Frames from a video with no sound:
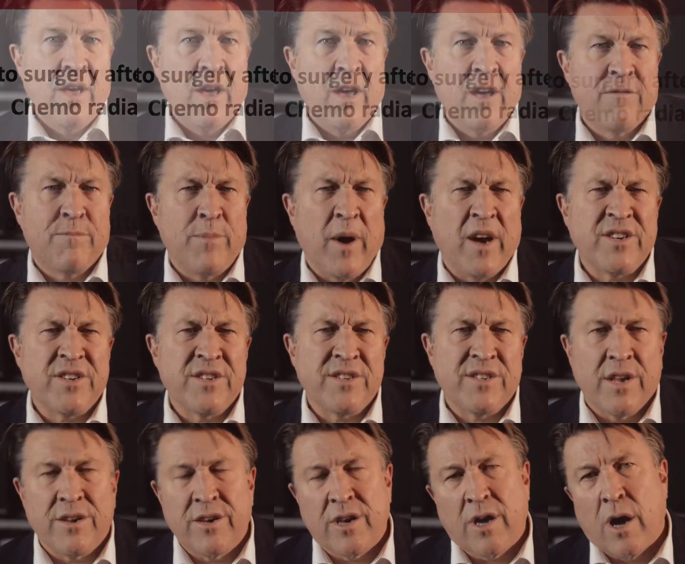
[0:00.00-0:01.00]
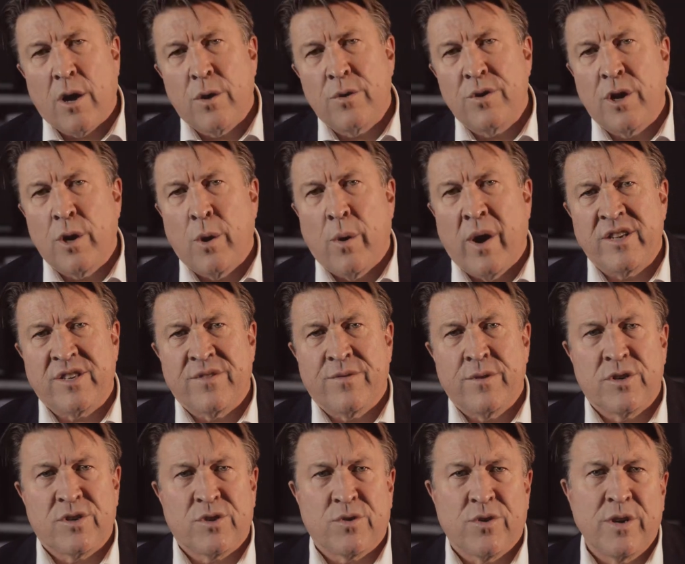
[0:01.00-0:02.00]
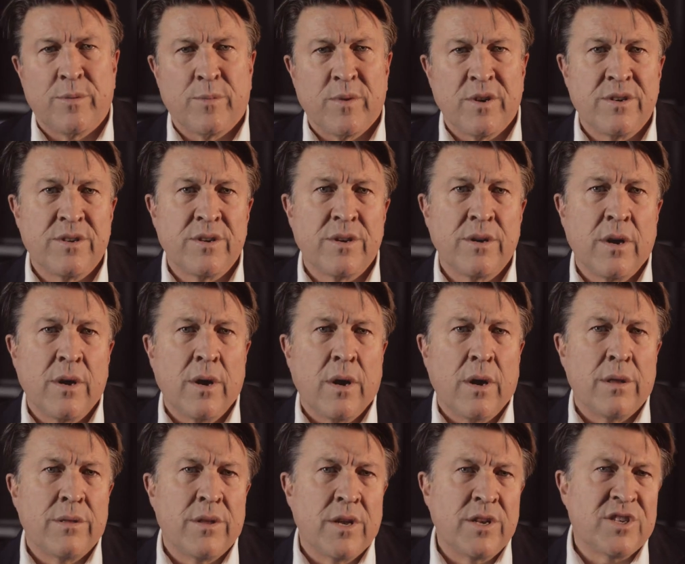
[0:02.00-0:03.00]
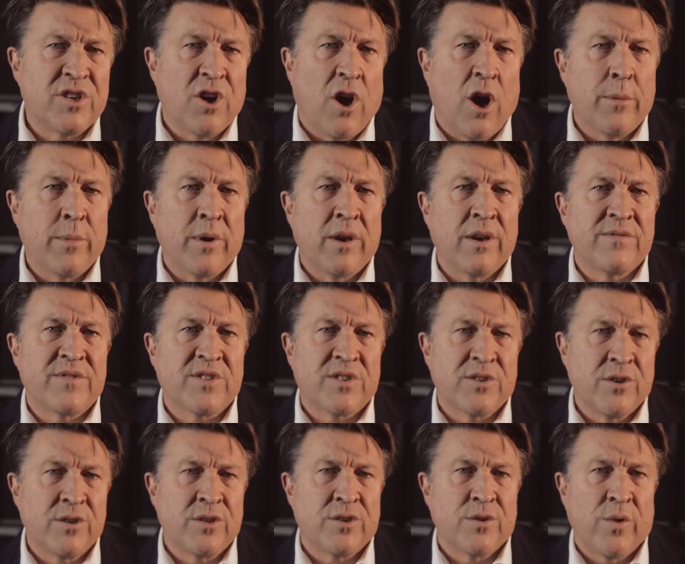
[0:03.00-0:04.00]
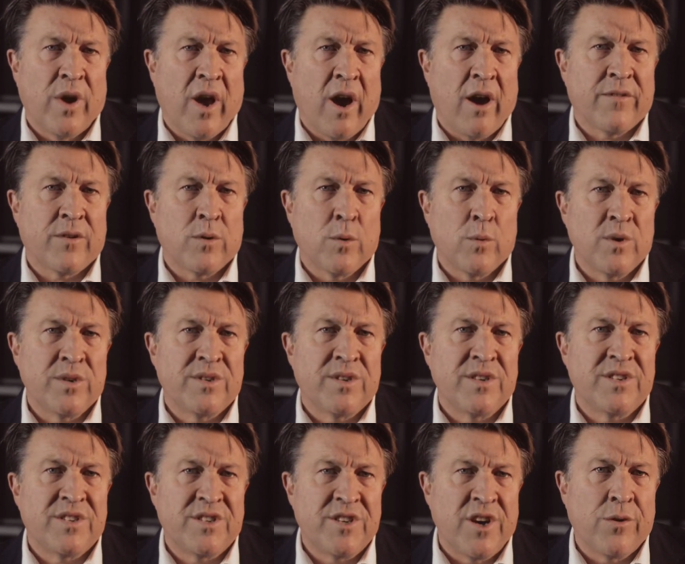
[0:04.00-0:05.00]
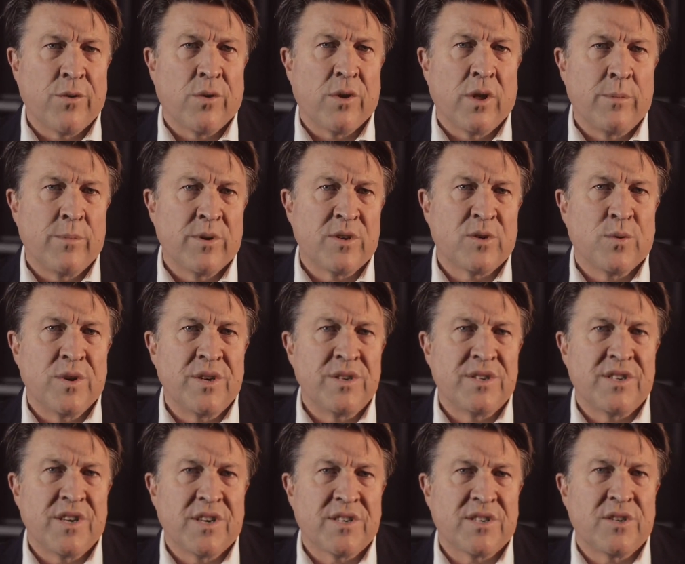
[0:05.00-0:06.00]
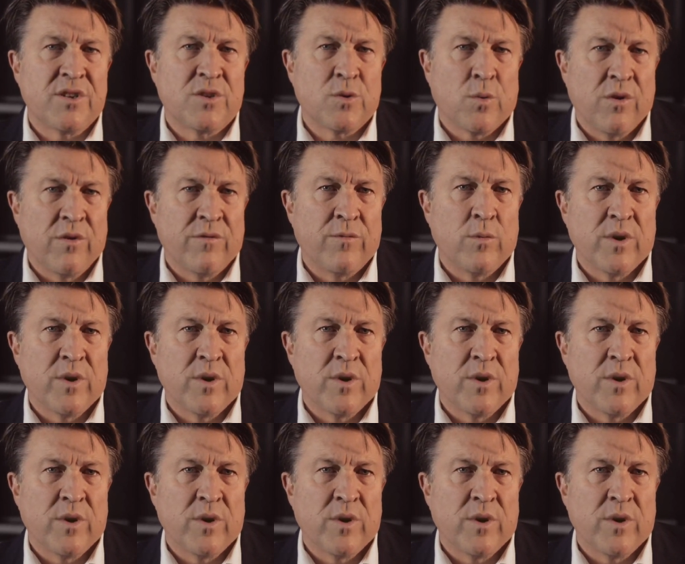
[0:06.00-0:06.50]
If patients undergo neoadjuvant treatment, then timing of surgery afterwards is generally between 6 to 12